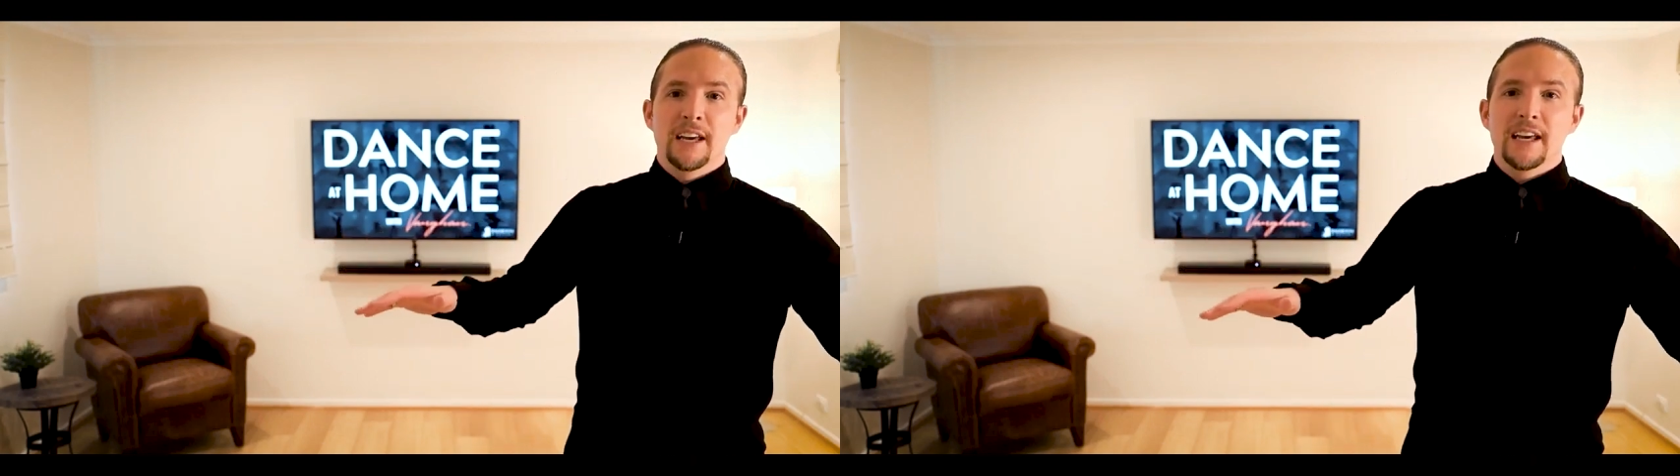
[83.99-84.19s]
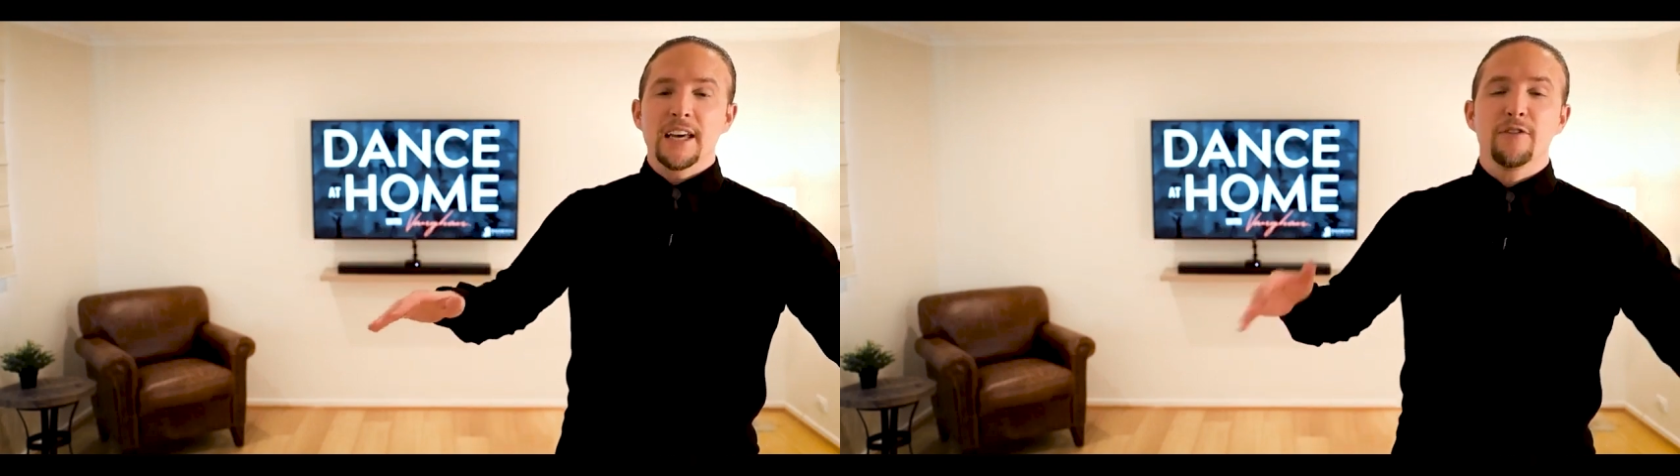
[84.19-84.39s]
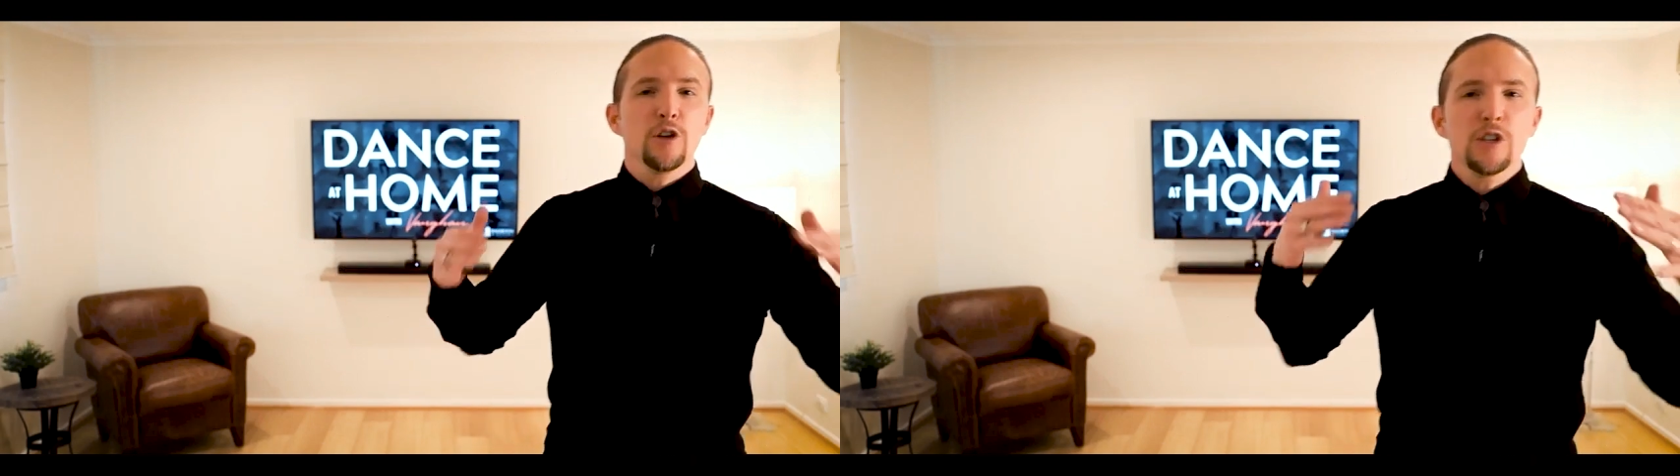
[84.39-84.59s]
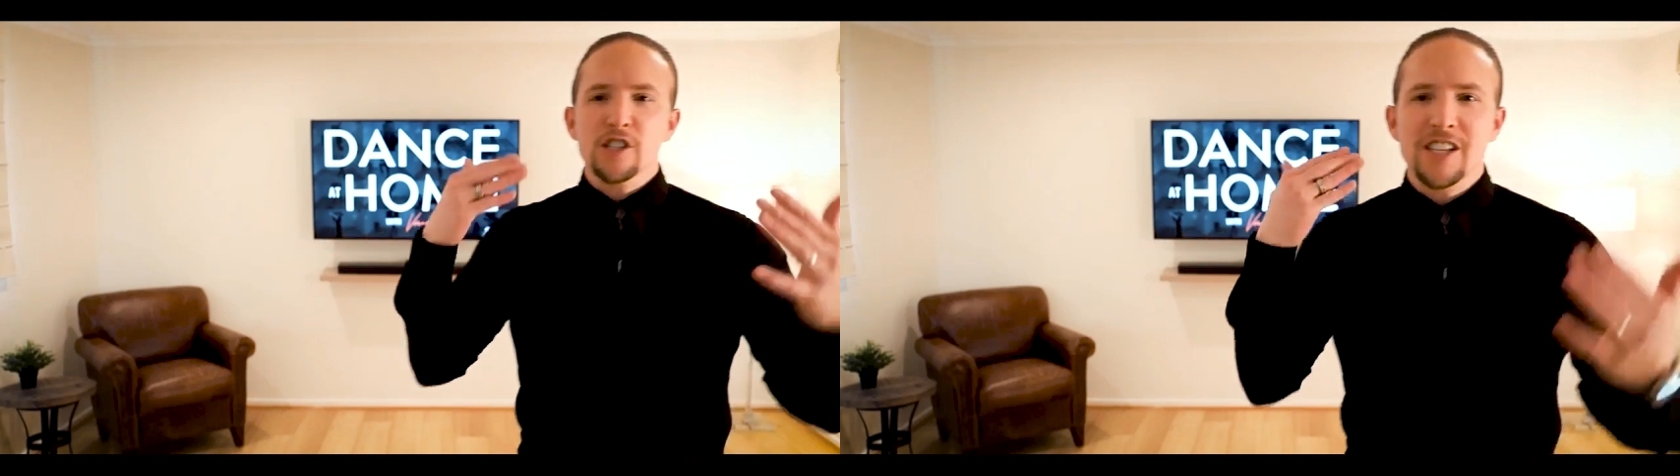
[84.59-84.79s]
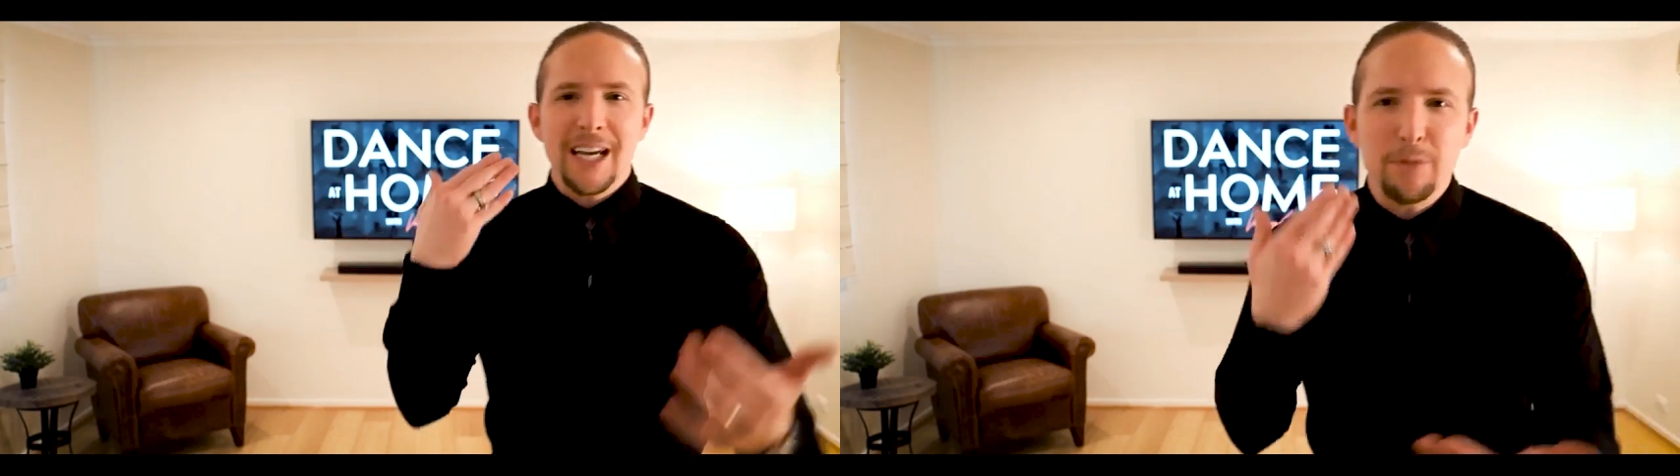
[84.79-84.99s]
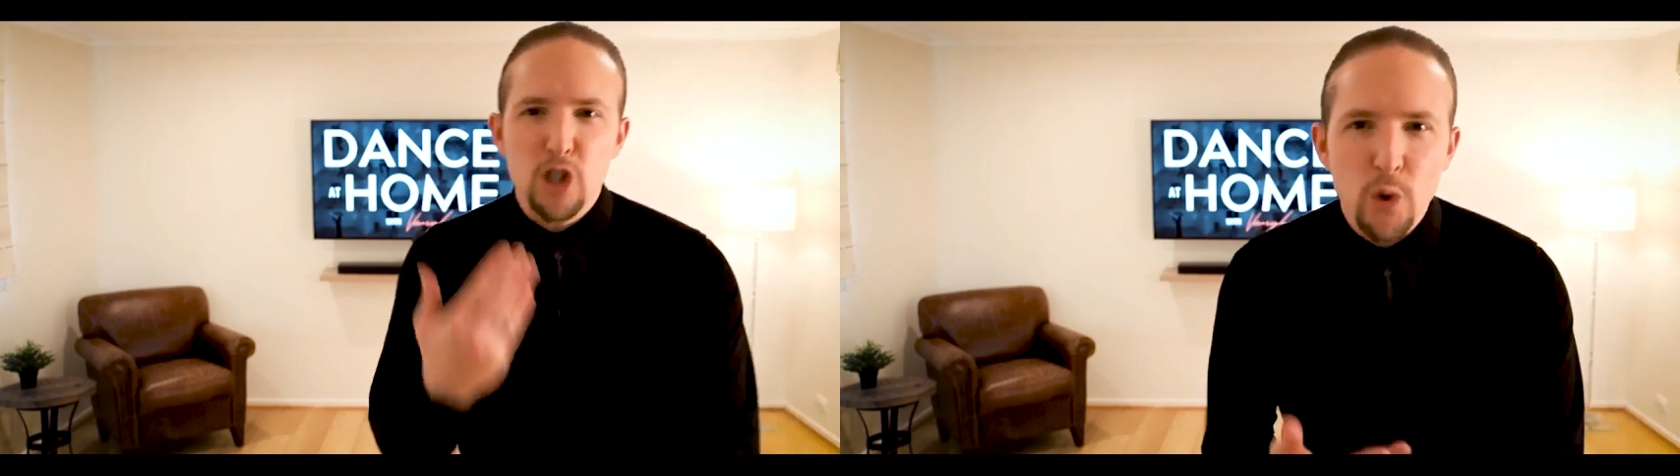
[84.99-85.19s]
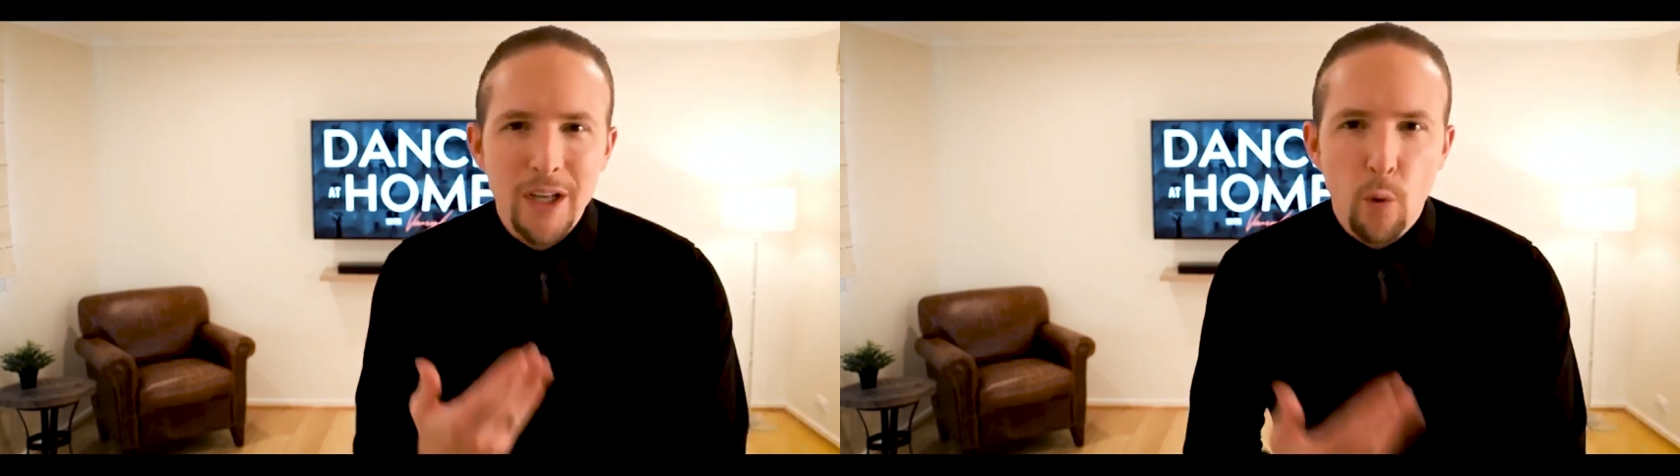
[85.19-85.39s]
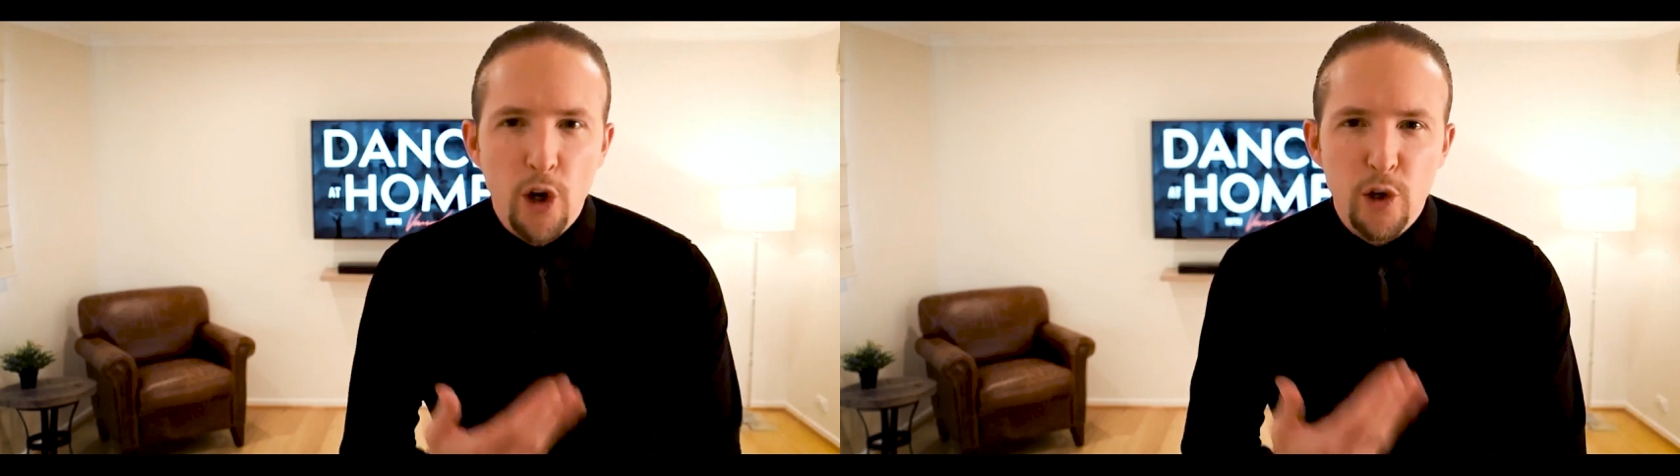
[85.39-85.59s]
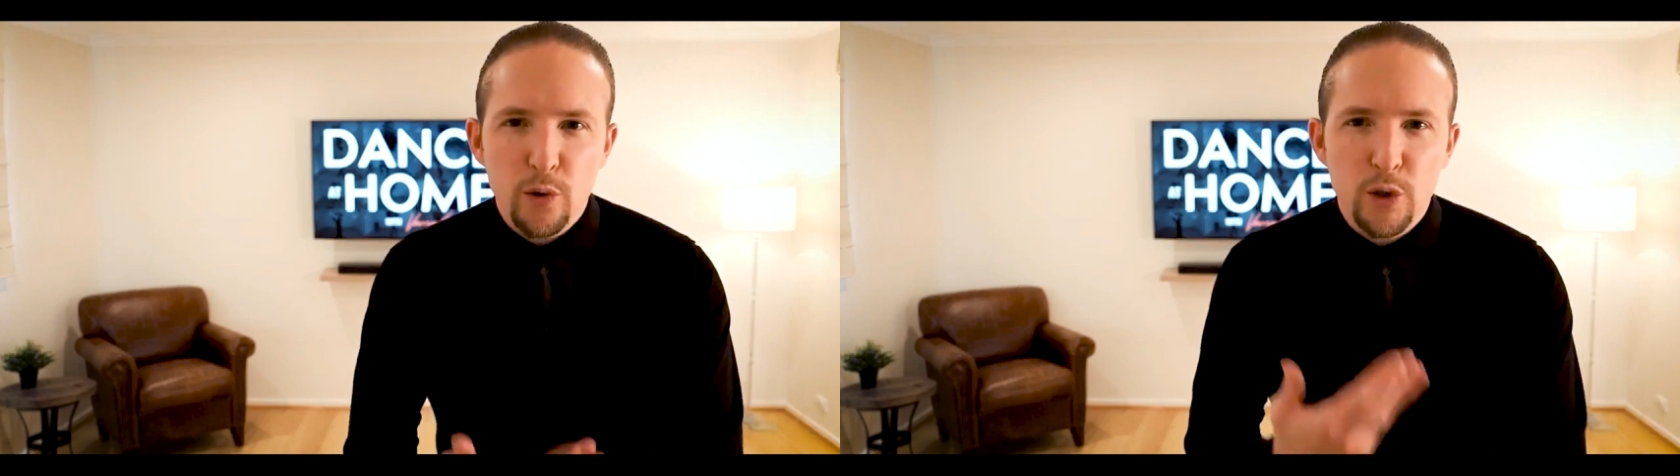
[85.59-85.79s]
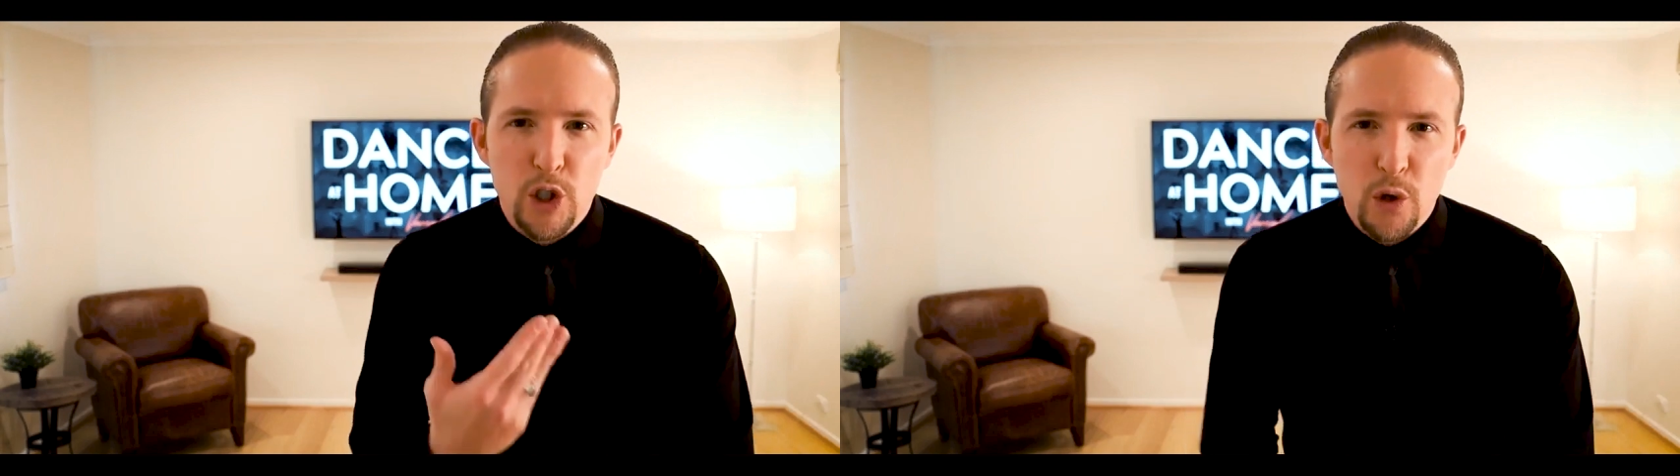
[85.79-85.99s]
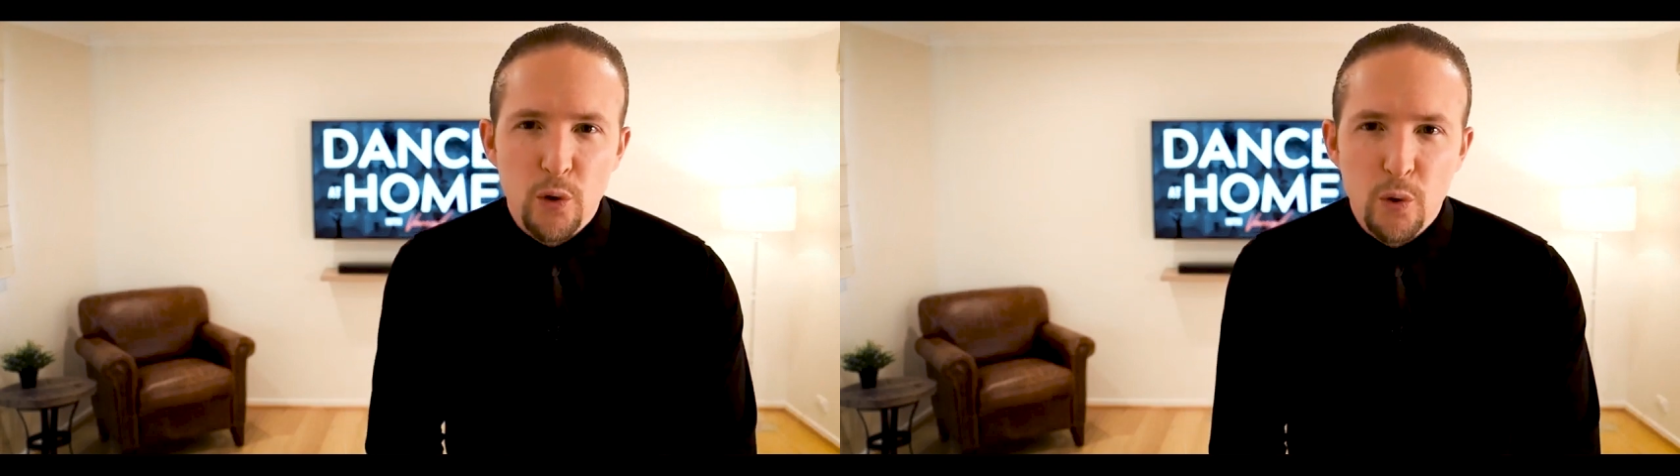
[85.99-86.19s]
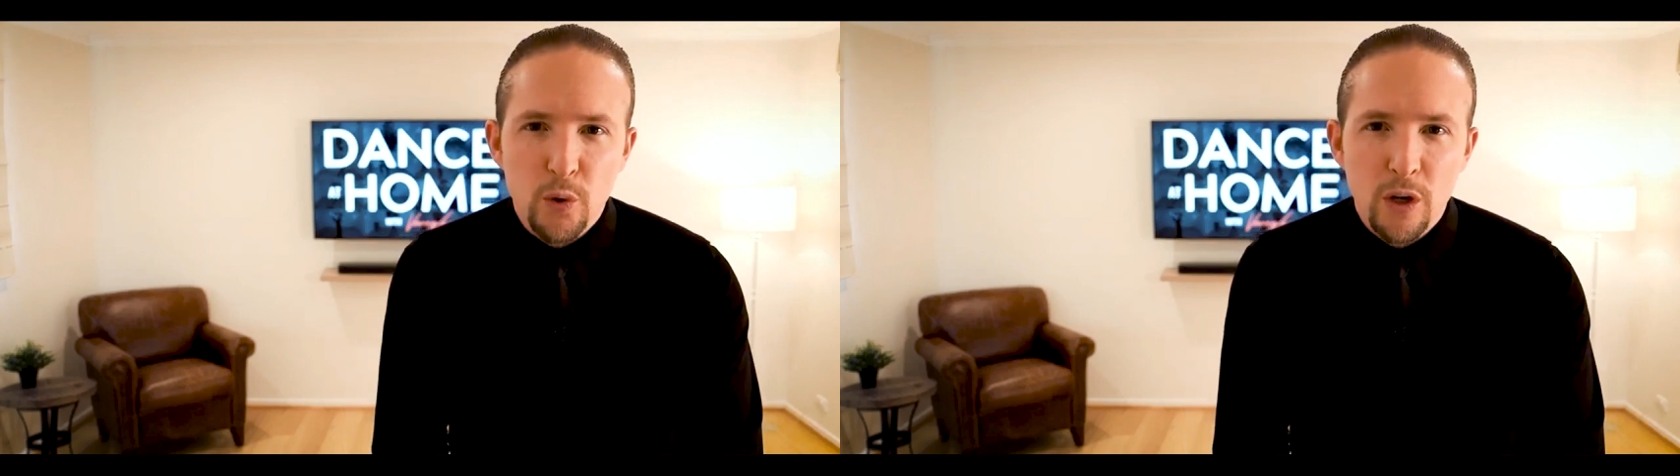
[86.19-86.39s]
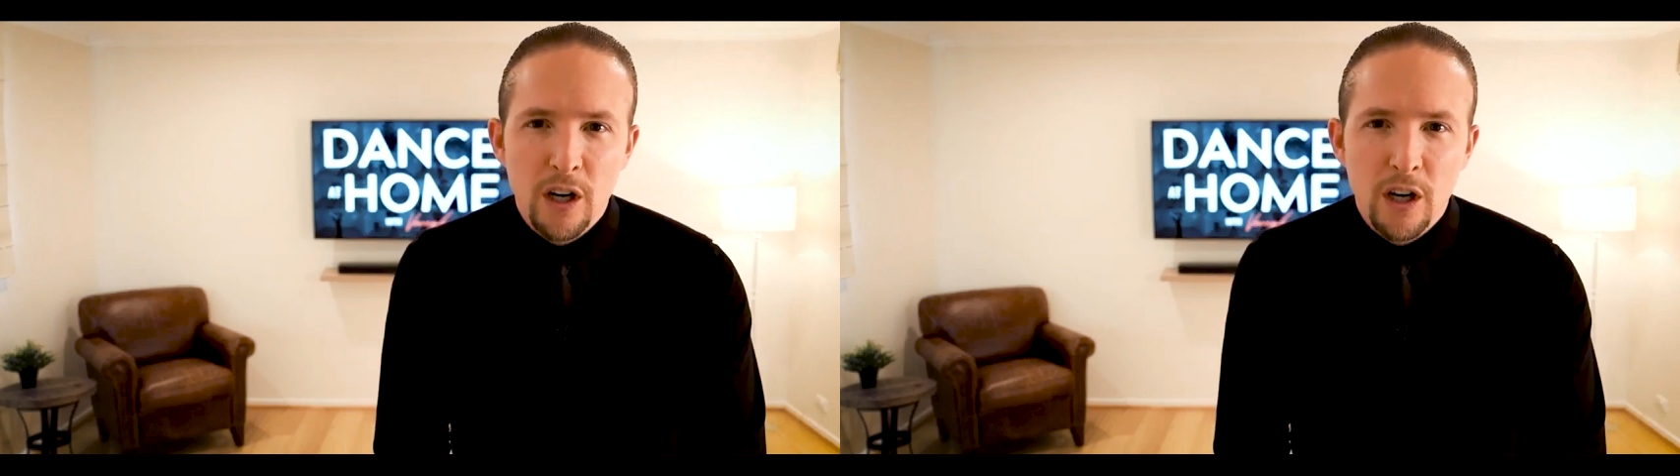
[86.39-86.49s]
If you just keep doing what you do,